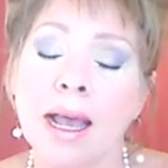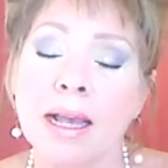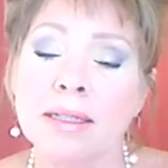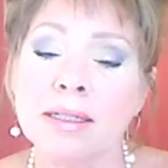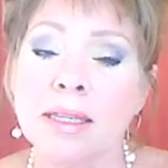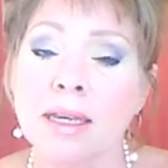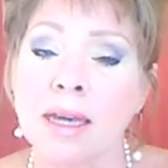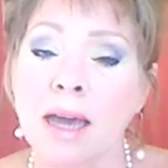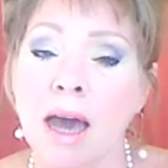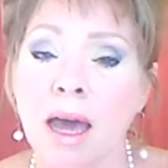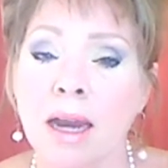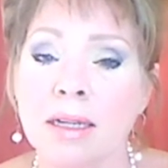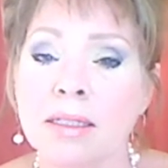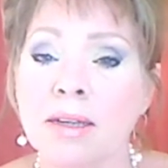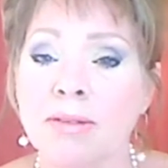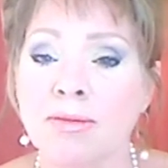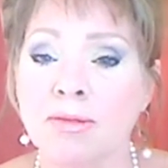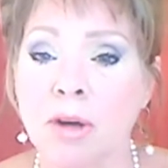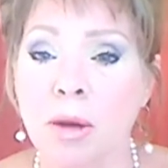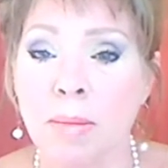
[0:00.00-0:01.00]
as the goddess
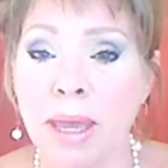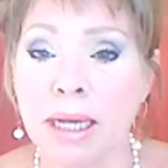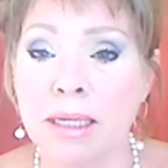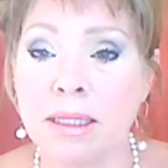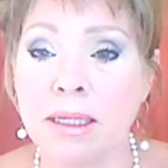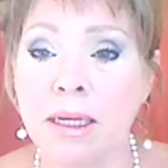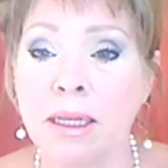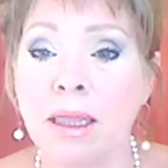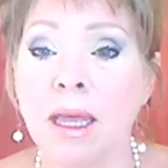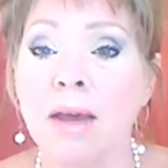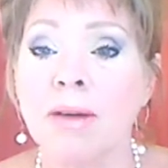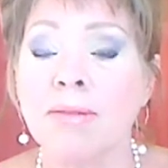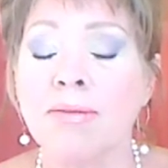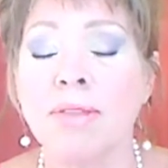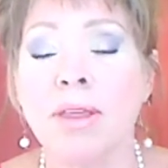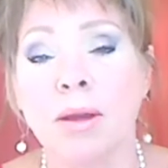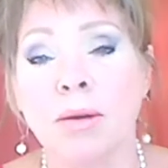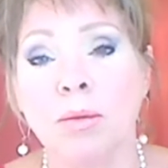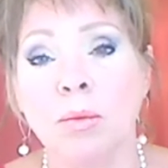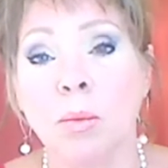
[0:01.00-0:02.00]
of romantic love
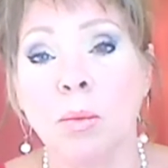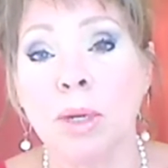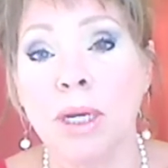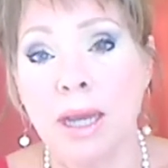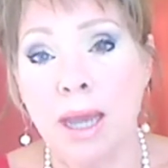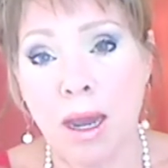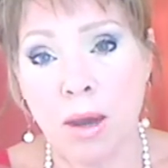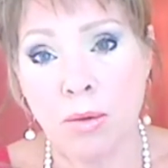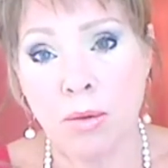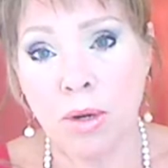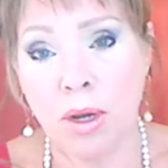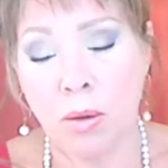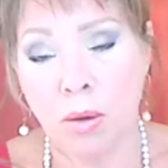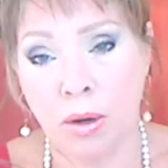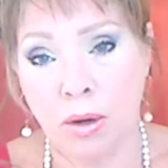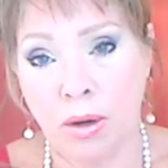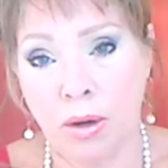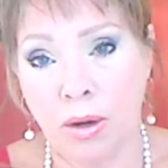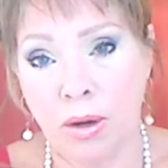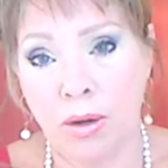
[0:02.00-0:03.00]
that we now know
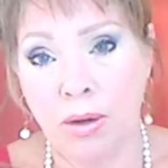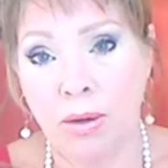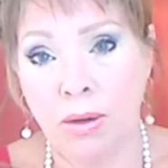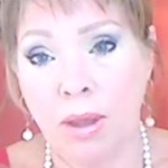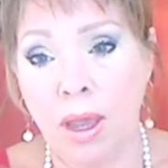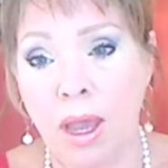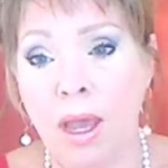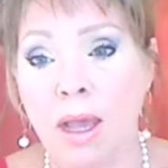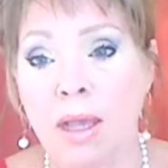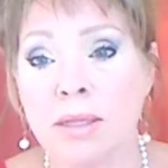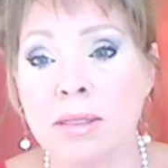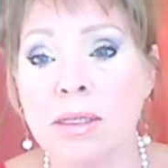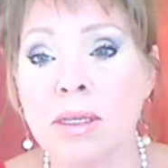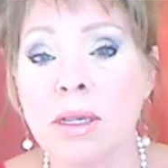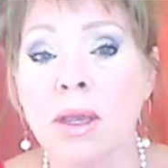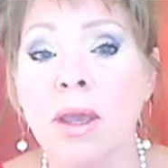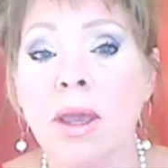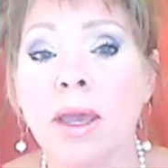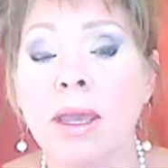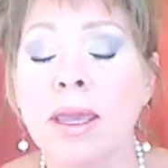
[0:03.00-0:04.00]
her as
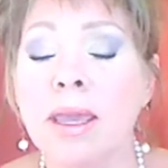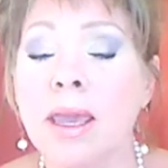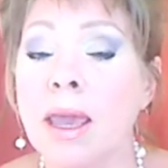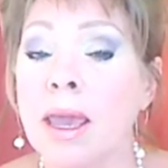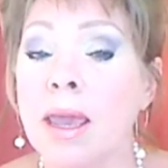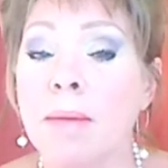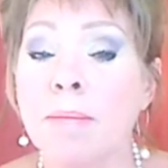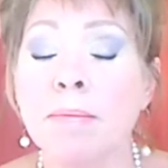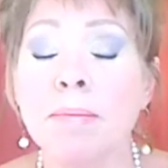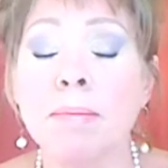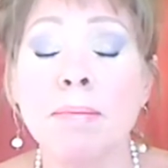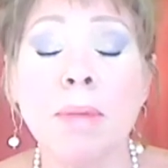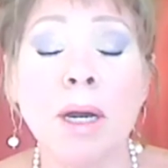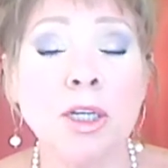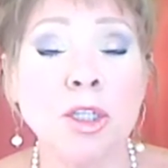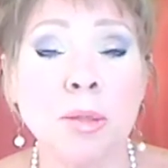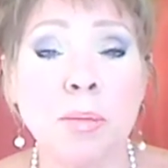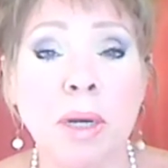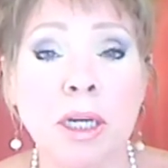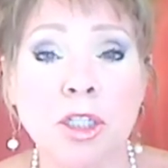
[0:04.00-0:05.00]
came
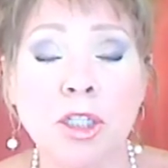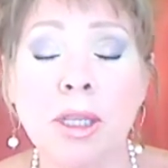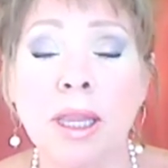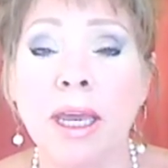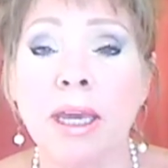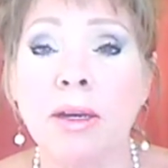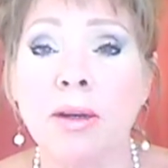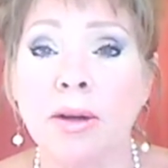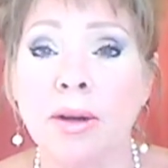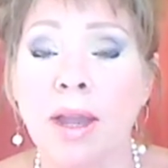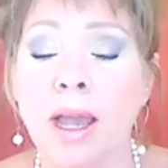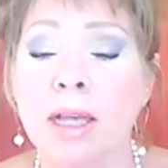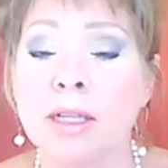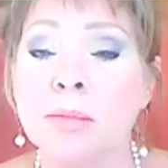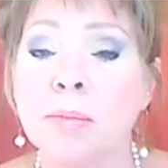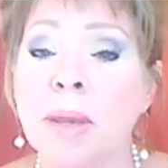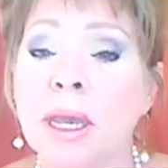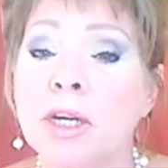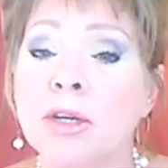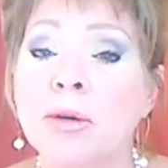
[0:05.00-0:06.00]
much, much later
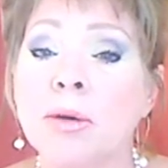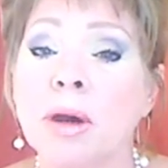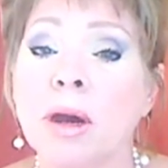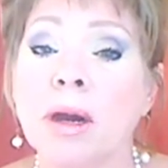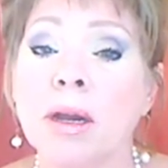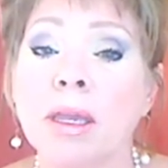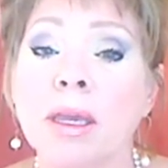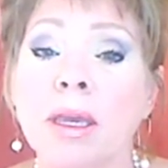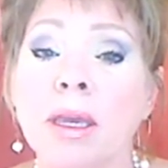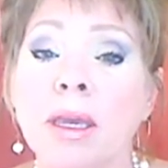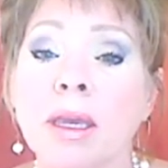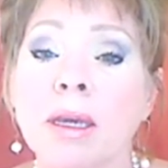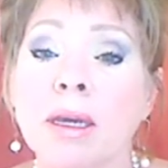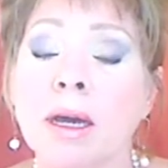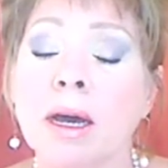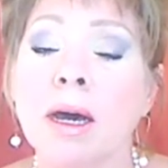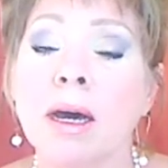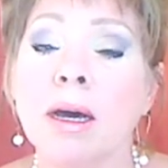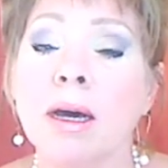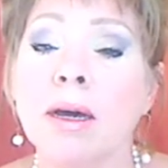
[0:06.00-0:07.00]
as patriarchy
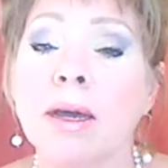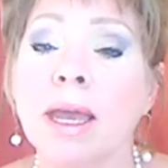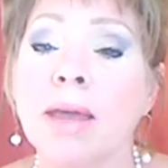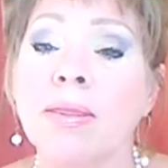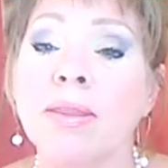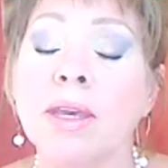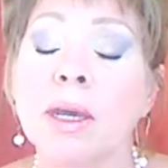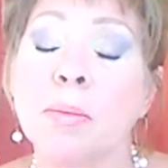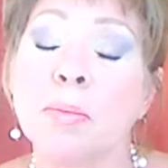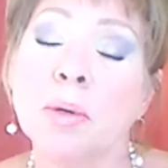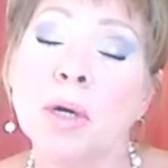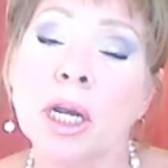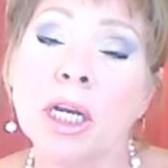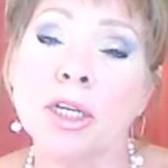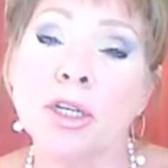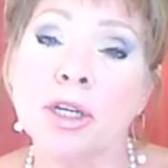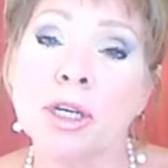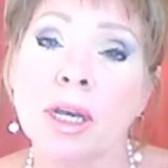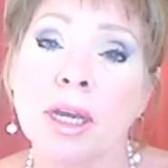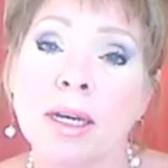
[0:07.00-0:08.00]
and the
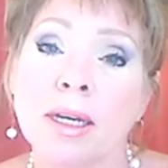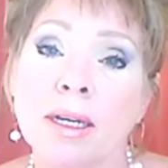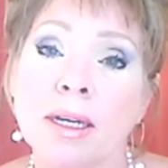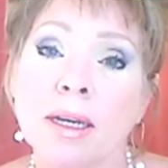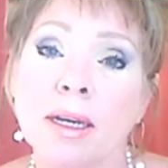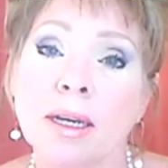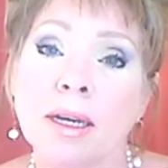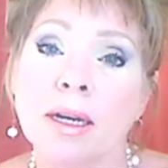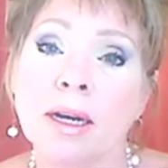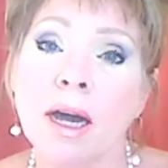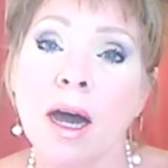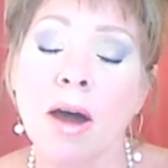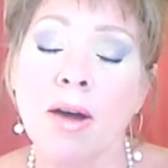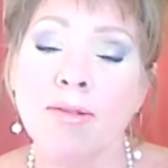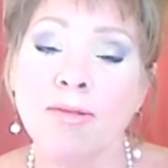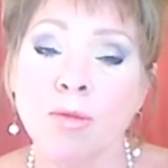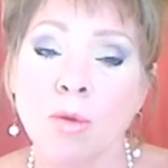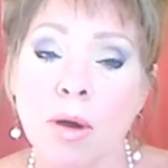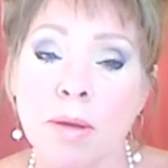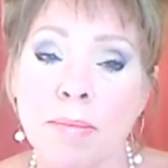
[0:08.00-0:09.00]
oppression
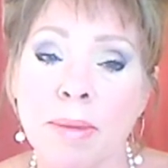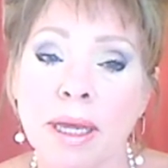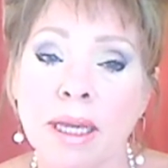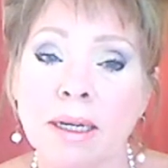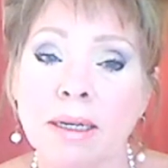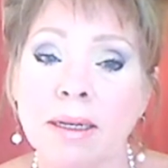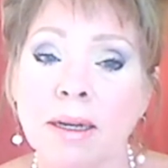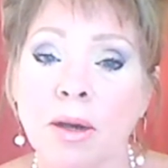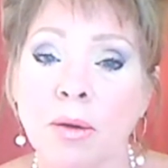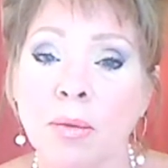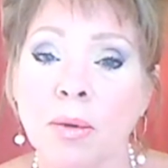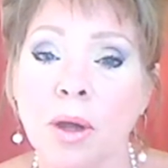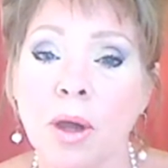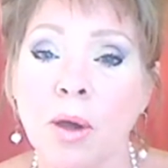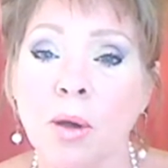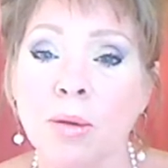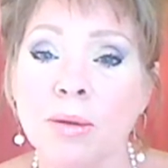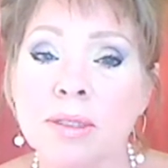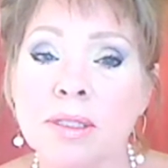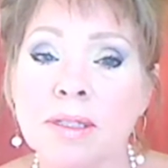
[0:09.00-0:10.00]
of woman
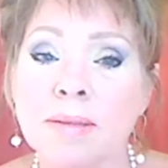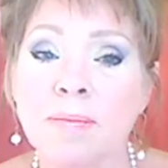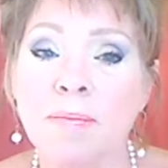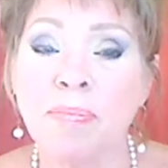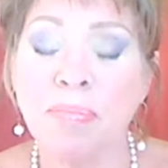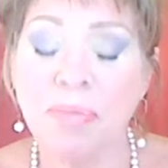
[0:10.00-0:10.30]
arose.